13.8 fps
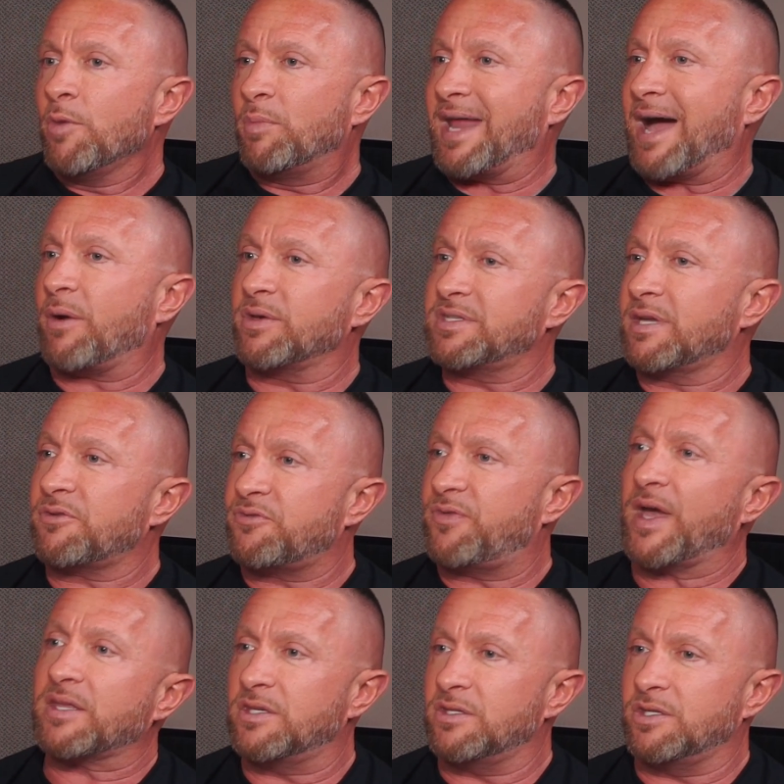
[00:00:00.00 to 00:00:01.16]
But how has that
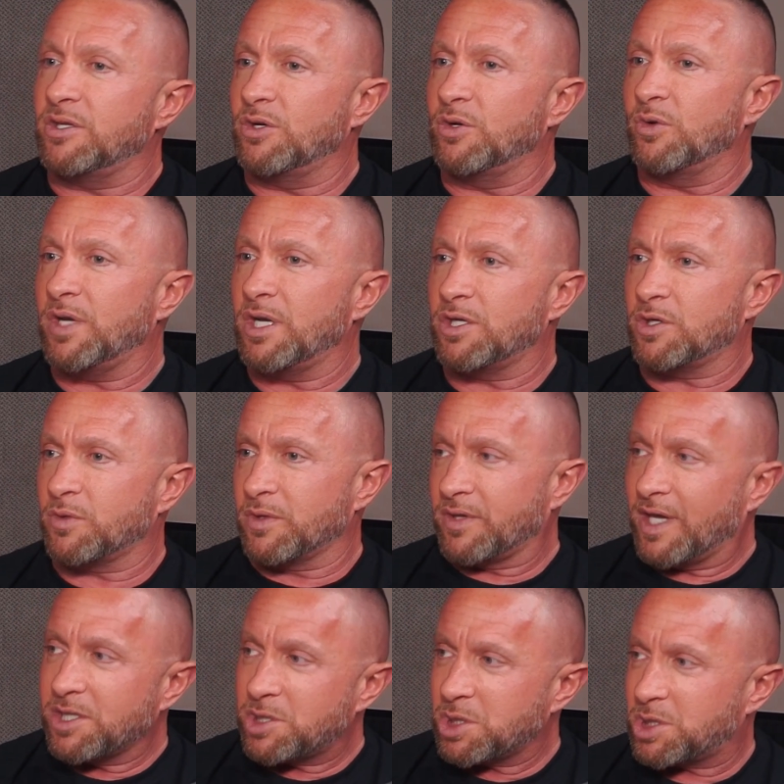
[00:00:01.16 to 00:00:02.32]
affected you in your
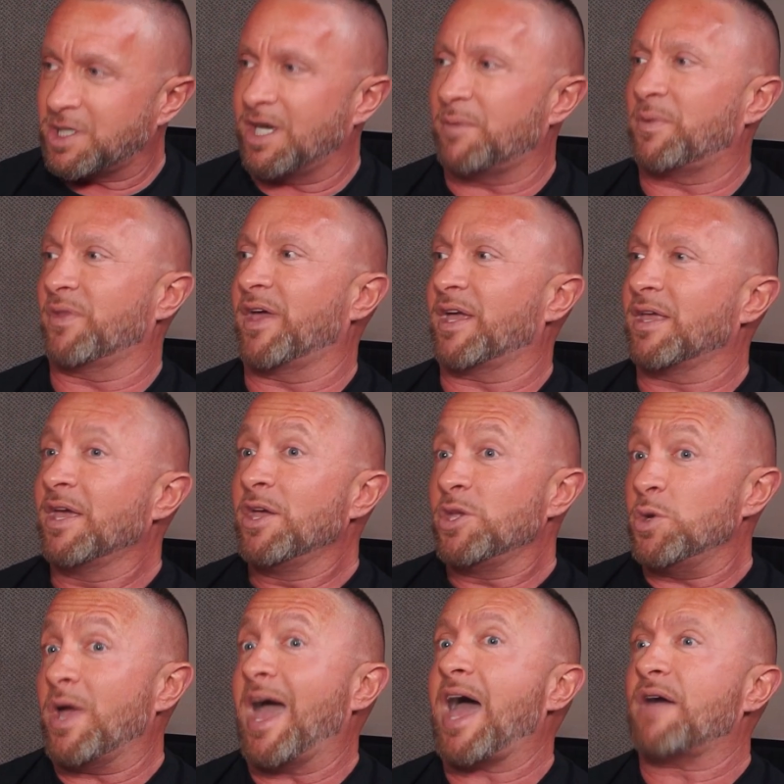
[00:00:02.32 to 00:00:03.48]
relationship? And like,
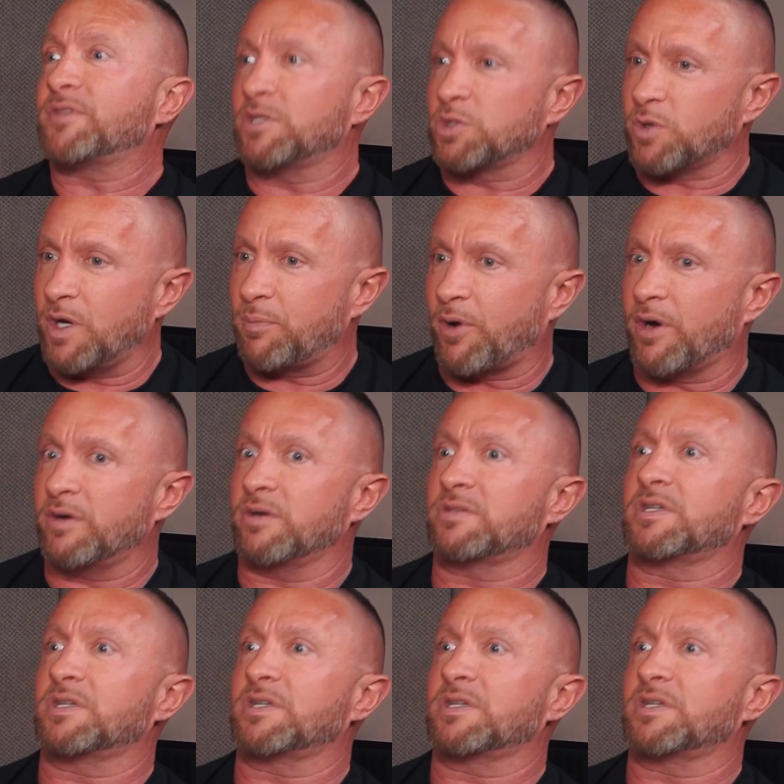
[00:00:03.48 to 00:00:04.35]
you have such a great partner.